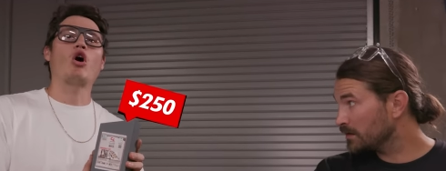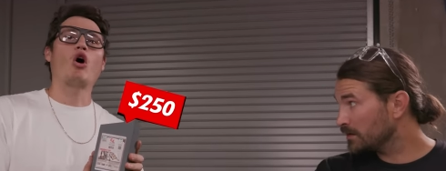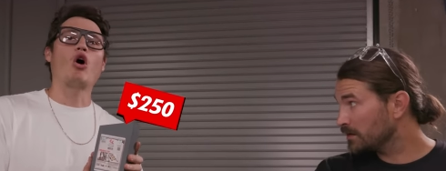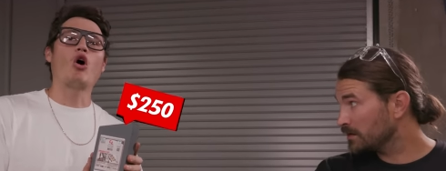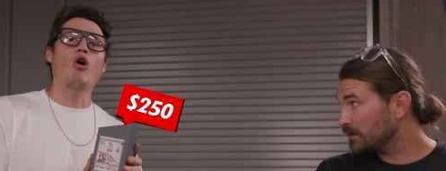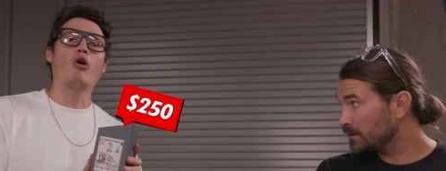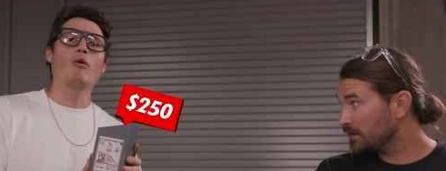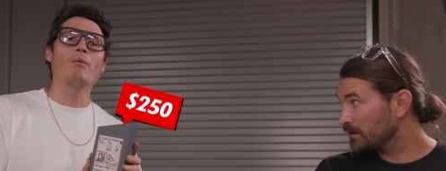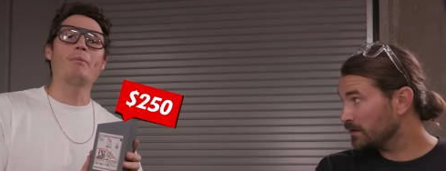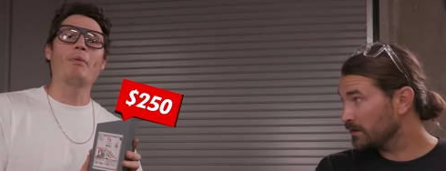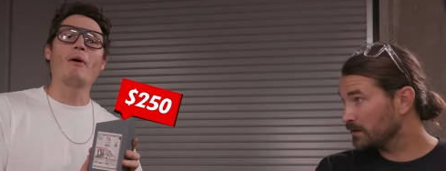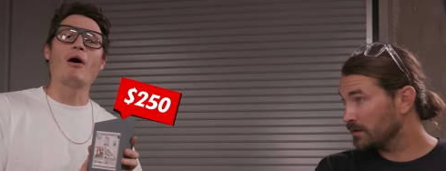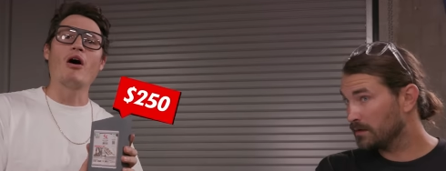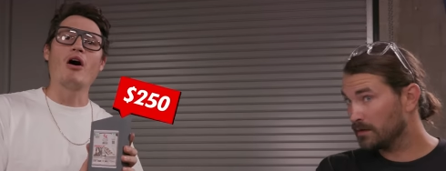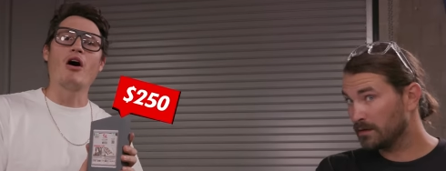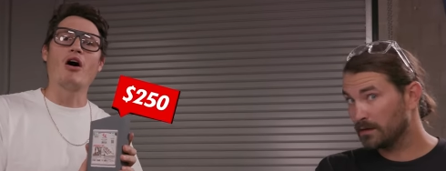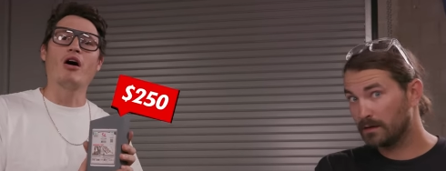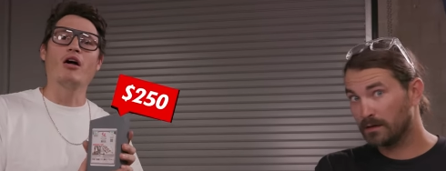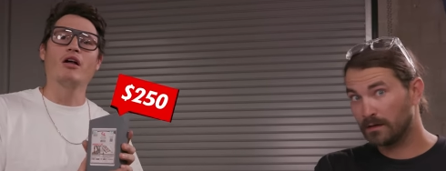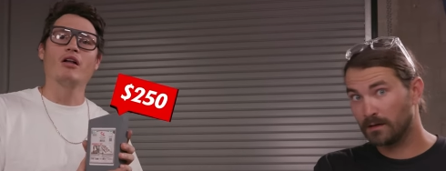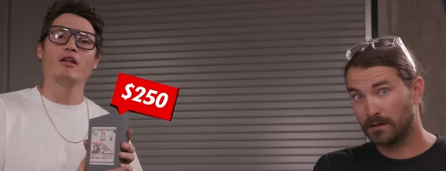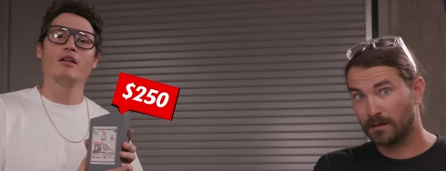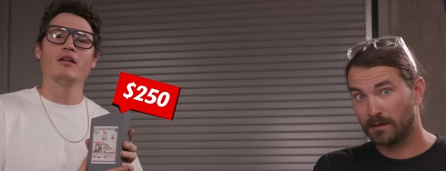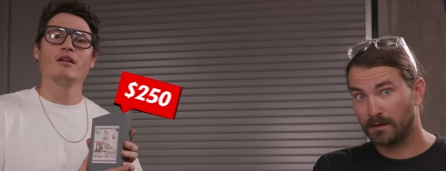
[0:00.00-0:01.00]

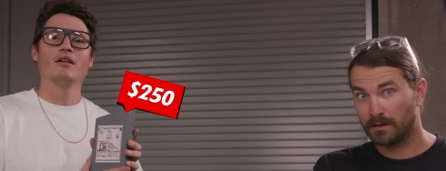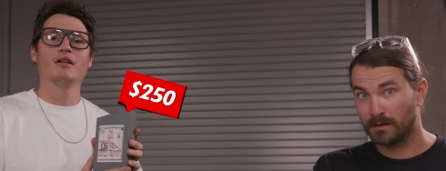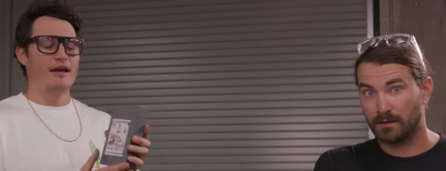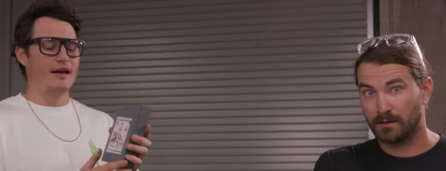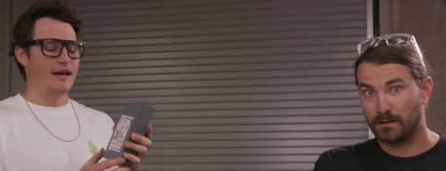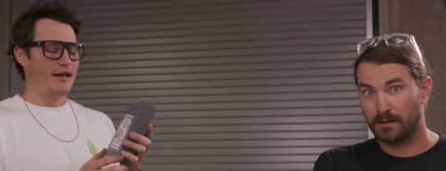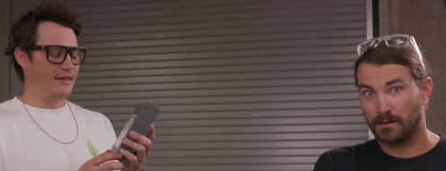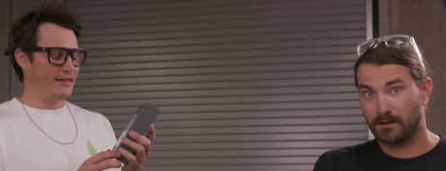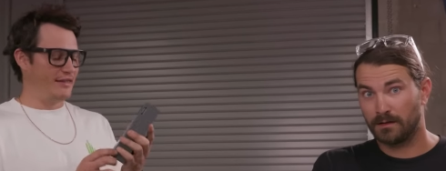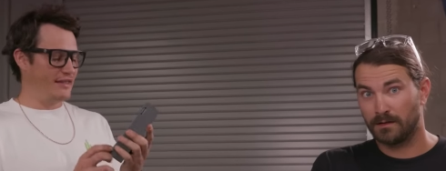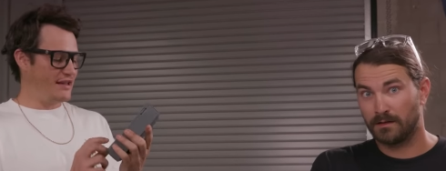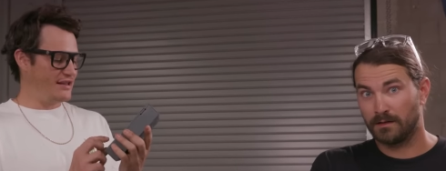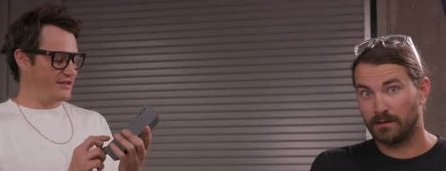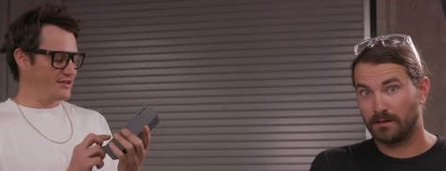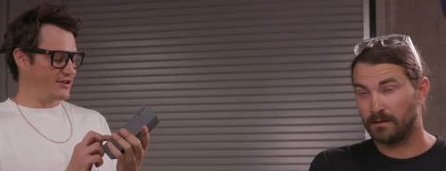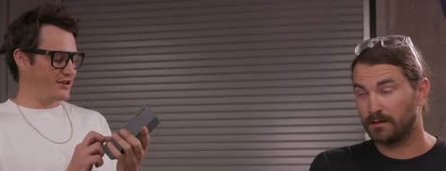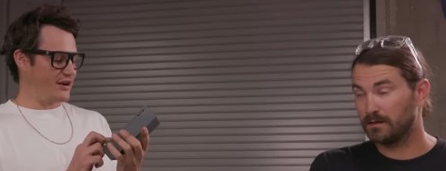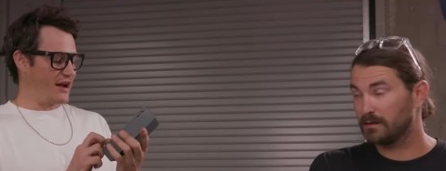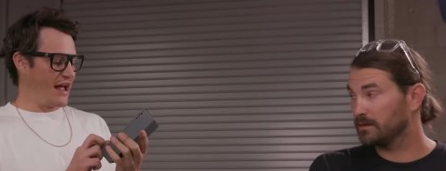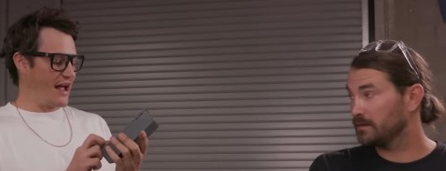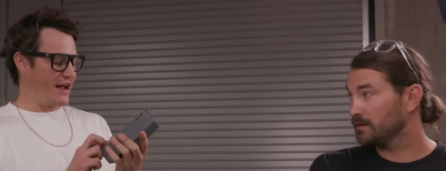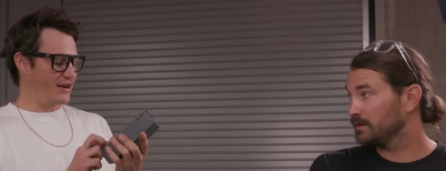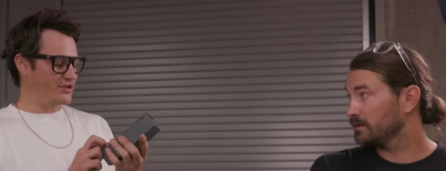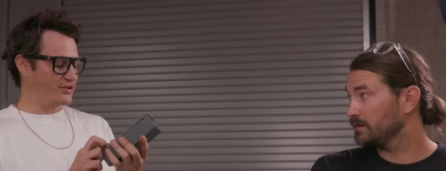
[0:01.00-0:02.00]
Speaker 1: cobalt, and these are
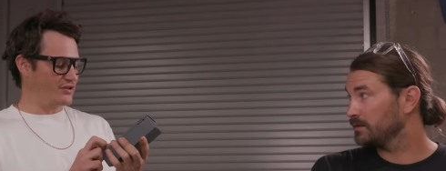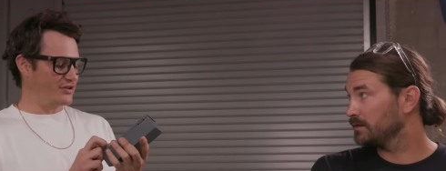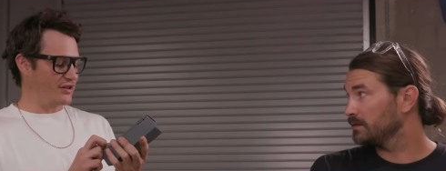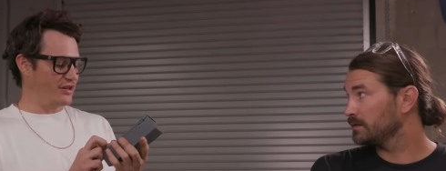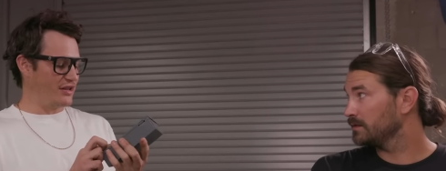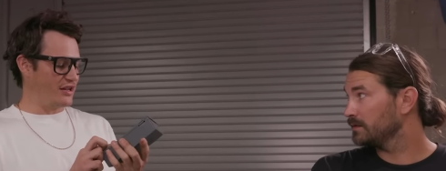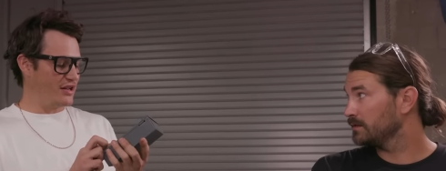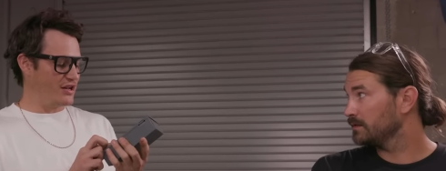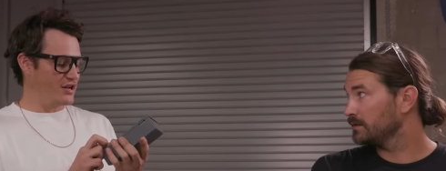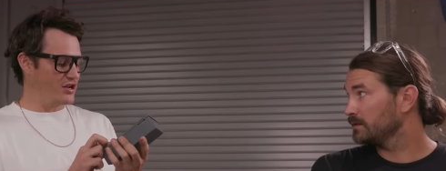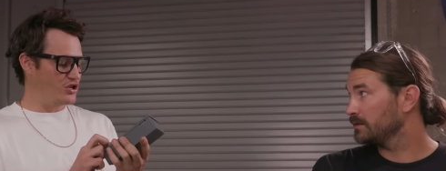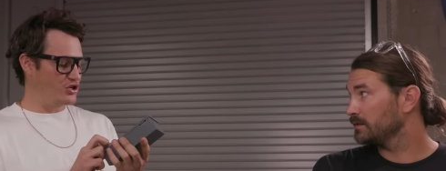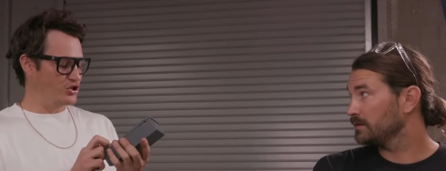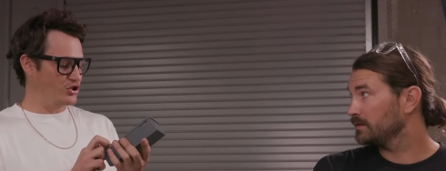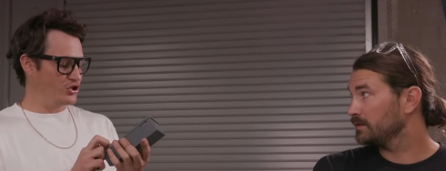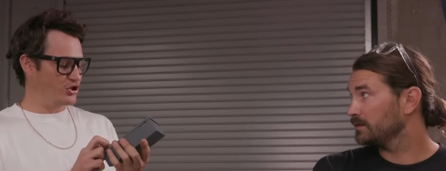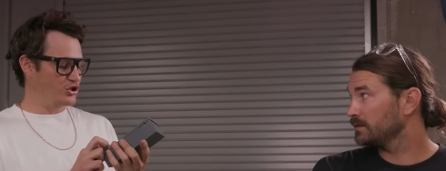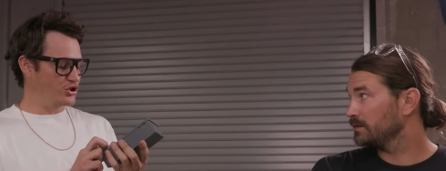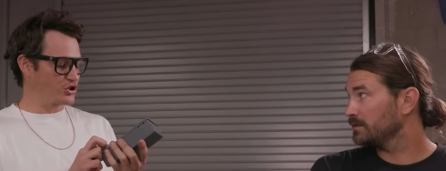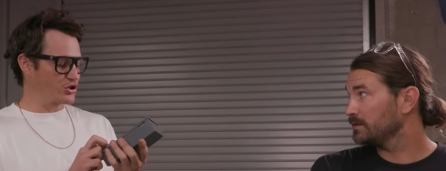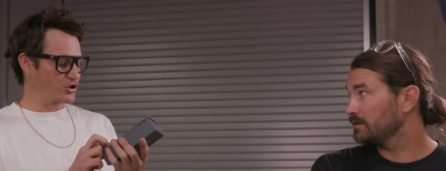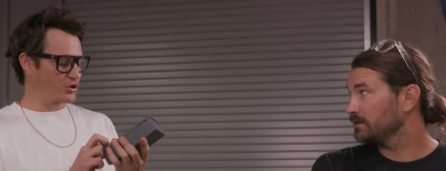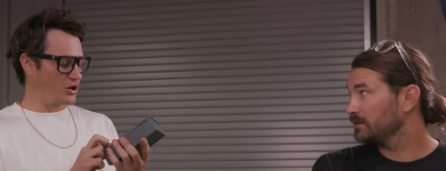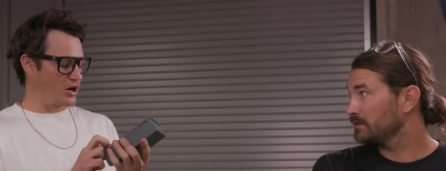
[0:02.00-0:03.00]
actually
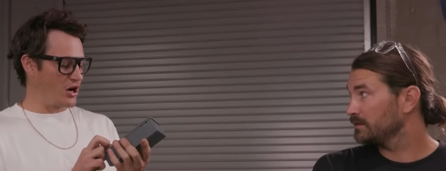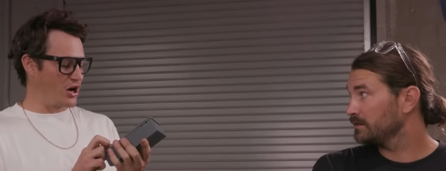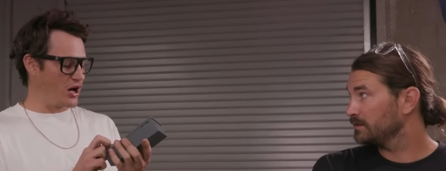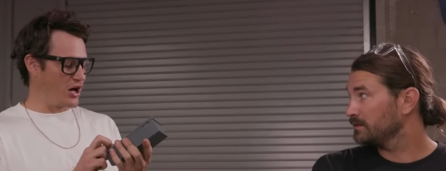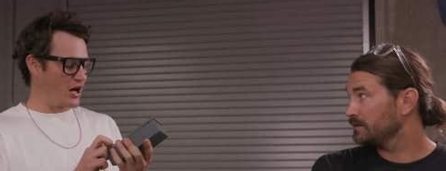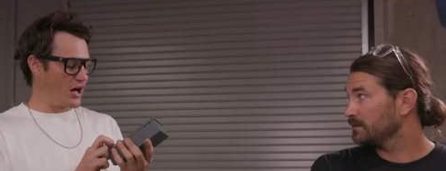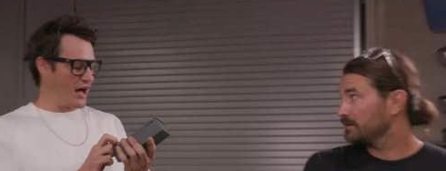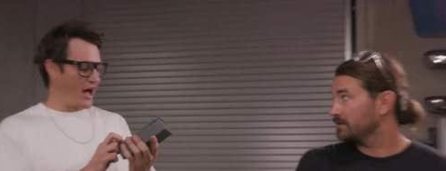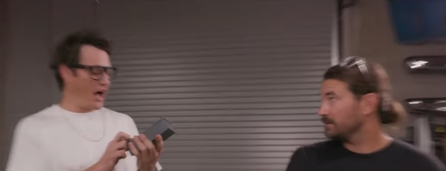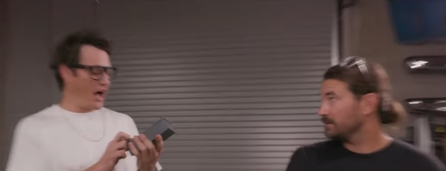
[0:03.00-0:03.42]
straw